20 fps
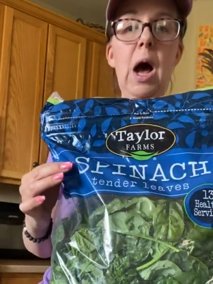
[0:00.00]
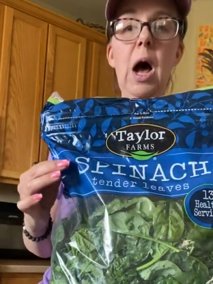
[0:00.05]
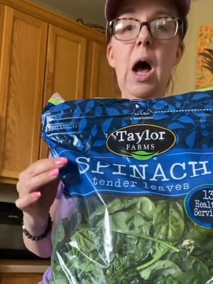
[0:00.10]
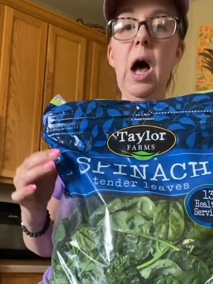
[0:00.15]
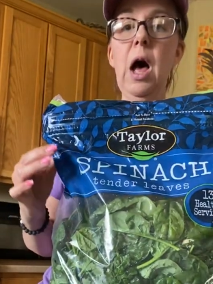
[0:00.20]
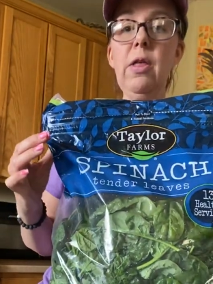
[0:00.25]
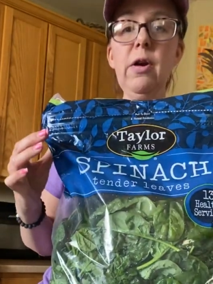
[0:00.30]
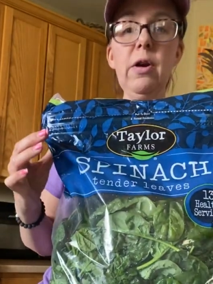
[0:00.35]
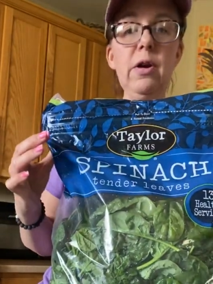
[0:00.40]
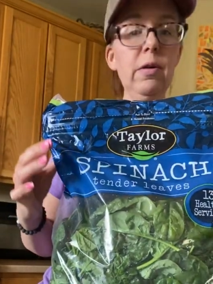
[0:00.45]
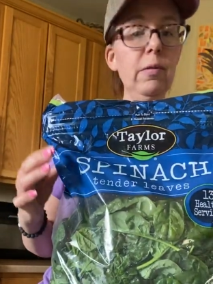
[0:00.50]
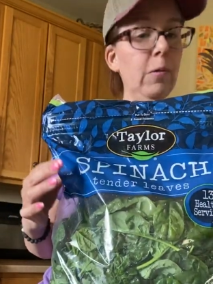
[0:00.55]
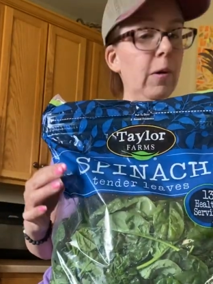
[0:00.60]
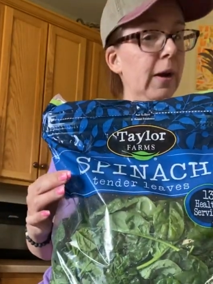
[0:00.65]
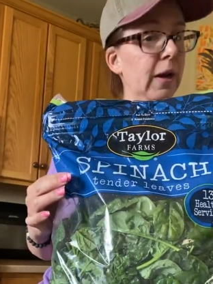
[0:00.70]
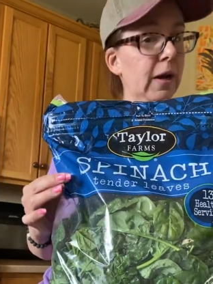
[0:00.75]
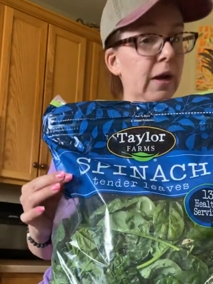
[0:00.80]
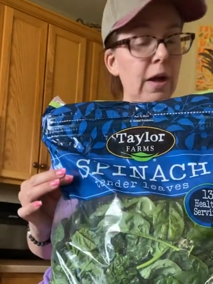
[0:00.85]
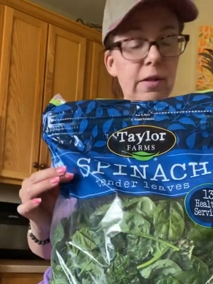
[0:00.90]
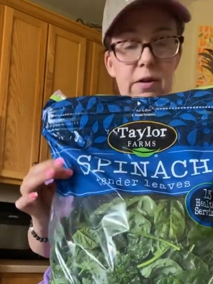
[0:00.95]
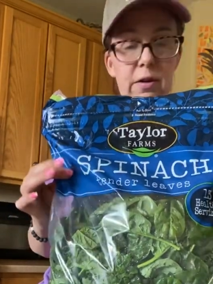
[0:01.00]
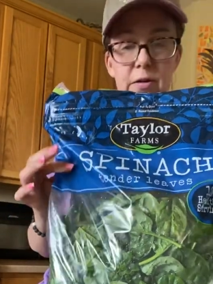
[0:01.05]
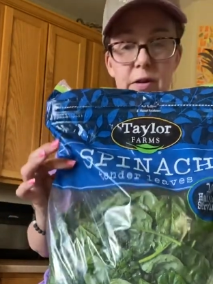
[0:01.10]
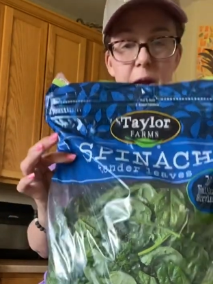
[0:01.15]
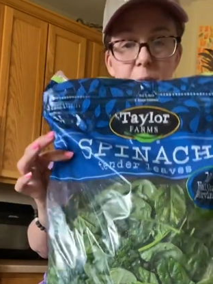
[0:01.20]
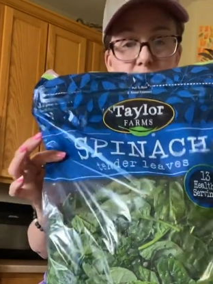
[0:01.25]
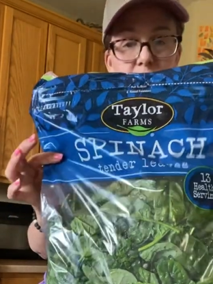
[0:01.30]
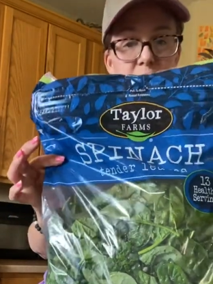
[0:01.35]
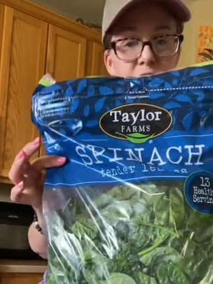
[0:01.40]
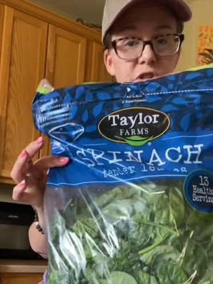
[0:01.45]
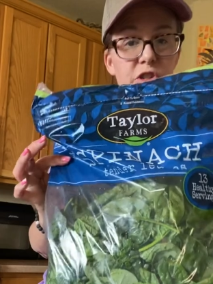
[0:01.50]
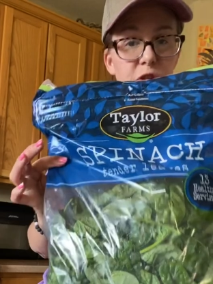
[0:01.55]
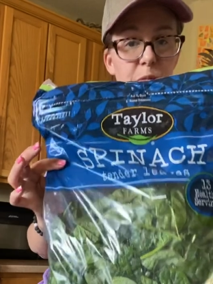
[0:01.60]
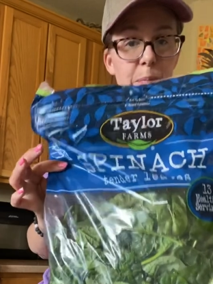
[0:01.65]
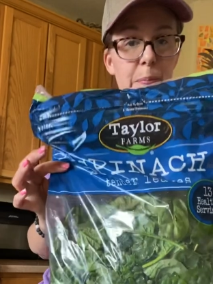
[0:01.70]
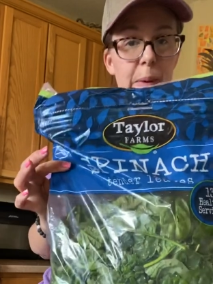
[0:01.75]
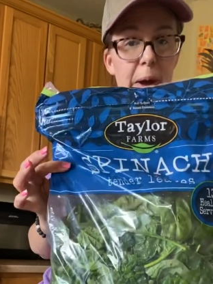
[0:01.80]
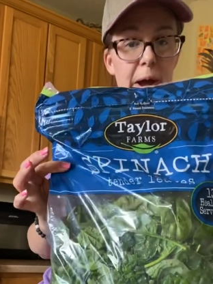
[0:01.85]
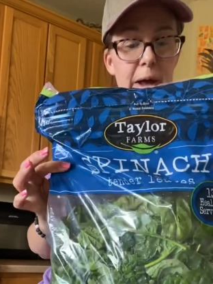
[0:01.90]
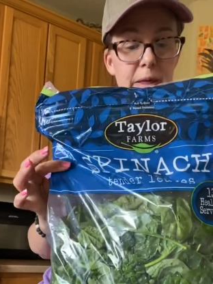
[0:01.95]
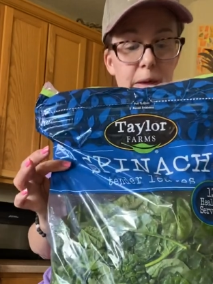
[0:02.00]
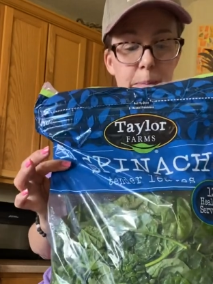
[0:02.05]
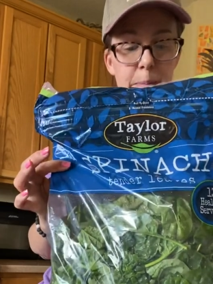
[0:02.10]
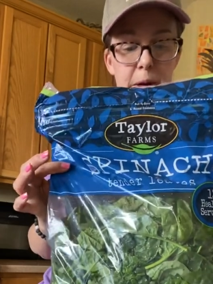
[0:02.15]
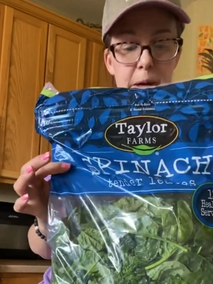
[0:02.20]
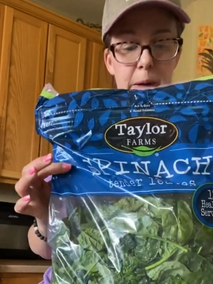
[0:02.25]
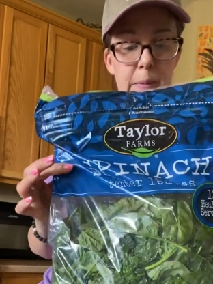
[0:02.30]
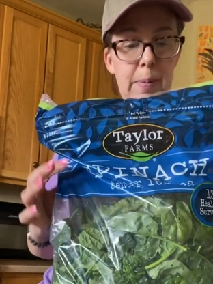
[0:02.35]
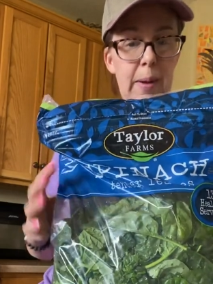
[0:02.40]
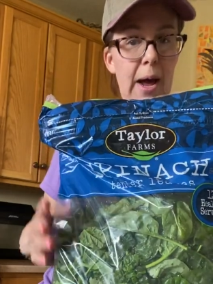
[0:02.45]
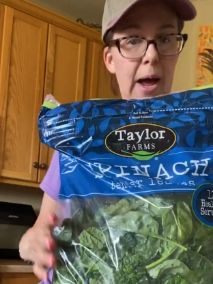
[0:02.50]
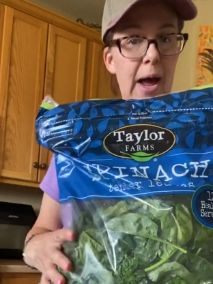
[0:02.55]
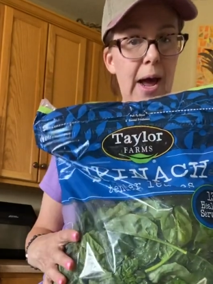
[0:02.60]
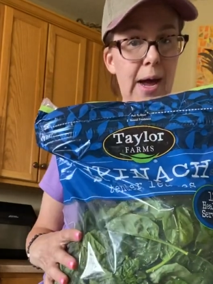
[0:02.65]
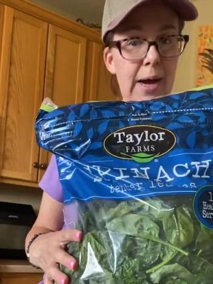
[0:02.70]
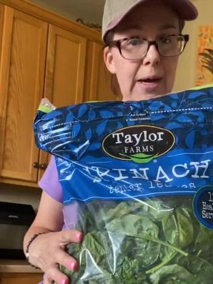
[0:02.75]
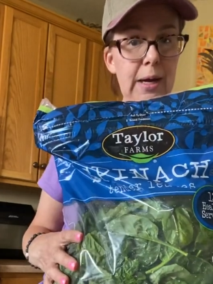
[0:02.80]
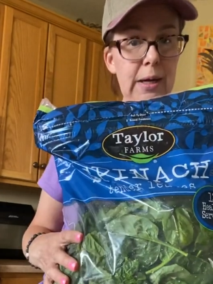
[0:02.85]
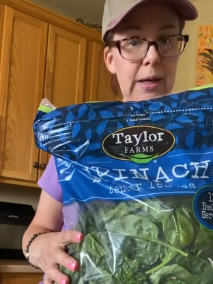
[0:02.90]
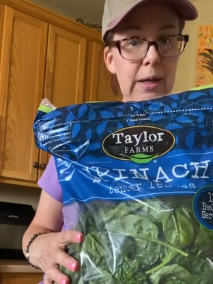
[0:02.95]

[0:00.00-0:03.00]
Other times you can just buy the big bag,